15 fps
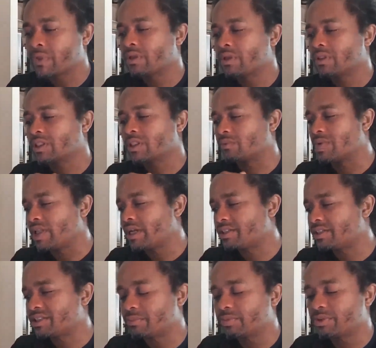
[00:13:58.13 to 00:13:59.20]
the relationship
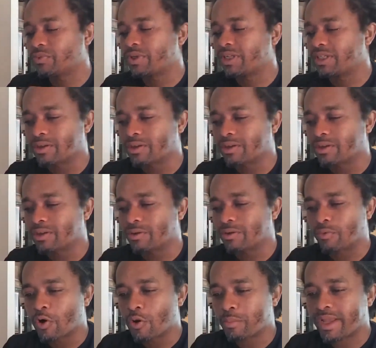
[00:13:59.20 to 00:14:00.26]
between his
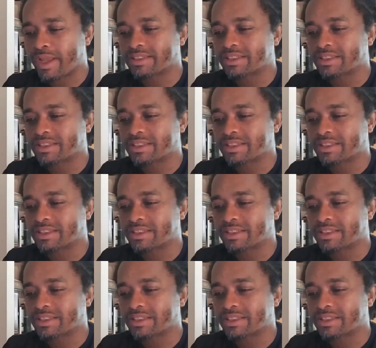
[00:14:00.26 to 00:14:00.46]
romance